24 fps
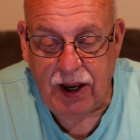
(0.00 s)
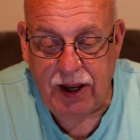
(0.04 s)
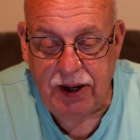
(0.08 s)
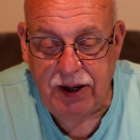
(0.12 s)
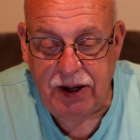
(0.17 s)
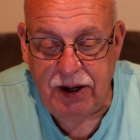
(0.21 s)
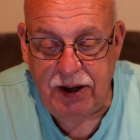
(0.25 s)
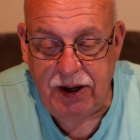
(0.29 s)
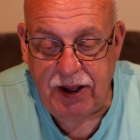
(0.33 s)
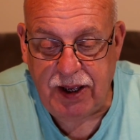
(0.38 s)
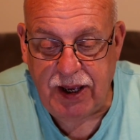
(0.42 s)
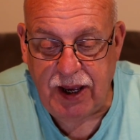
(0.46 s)
and
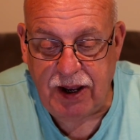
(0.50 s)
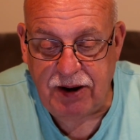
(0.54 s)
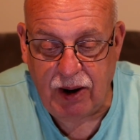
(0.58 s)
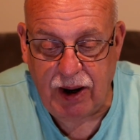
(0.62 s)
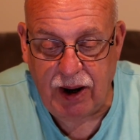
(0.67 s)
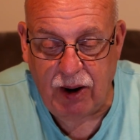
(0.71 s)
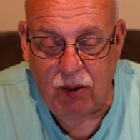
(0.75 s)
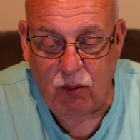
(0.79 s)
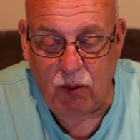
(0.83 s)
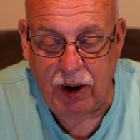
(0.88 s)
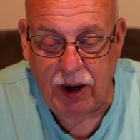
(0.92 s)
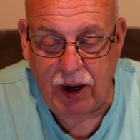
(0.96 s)
indicates
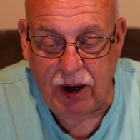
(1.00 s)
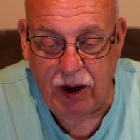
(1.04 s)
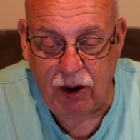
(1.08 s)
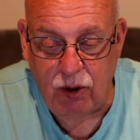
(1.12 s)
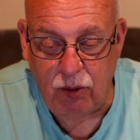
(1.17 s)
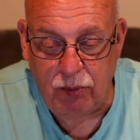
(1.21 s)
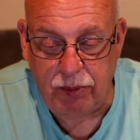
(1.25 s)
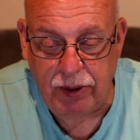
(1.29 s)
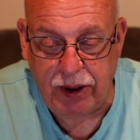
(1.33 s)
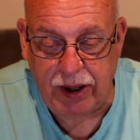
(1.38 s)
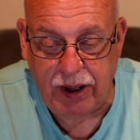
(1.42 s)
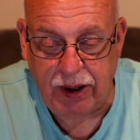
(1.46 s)
how well a
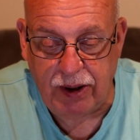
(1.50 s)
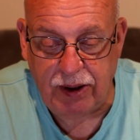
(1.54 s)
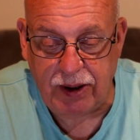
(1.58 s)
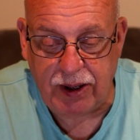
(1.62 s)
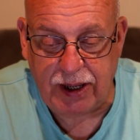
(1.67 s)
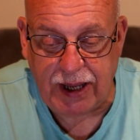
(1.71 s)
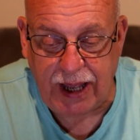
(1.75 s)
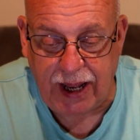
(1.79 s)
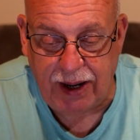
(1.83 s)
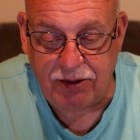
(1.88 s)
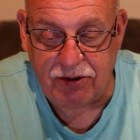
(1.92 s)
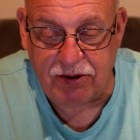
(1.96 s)
lubricant
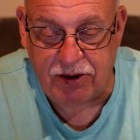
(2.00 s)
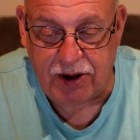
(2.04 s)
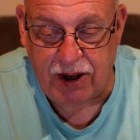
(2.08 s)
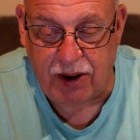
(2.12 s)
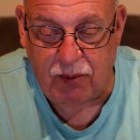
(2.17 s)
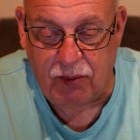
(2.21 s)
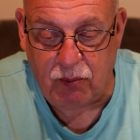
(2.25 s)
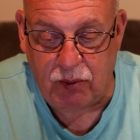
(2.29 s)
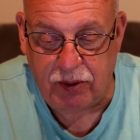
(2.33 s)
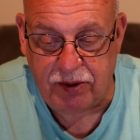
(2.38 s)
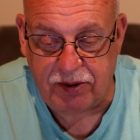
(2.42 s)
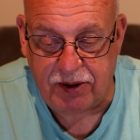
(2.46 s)
can
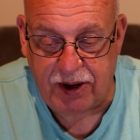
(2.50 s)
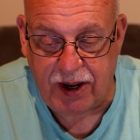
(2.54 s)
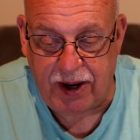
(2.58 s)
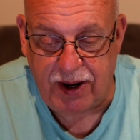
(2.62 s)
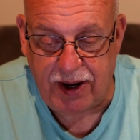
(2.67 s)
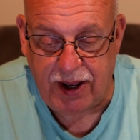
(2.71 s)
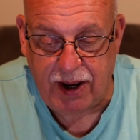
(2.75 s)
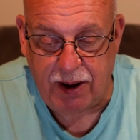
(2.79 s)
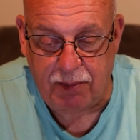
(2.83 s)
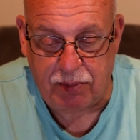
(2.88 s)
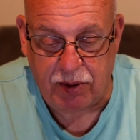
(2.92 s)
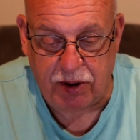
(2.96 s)
withstand
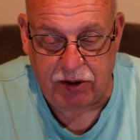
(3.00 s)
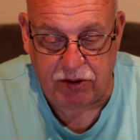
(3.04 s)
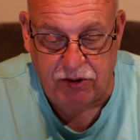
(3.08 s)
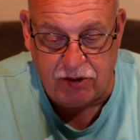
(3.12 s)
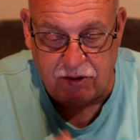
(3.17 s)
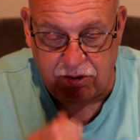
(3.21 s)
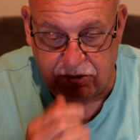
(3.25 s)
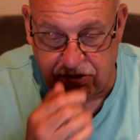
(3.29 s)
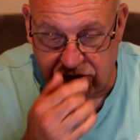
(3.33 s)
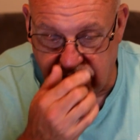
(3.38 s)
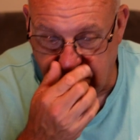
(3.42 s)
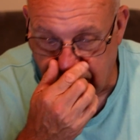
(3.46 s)
high
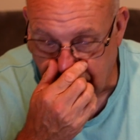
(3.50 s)
pressures.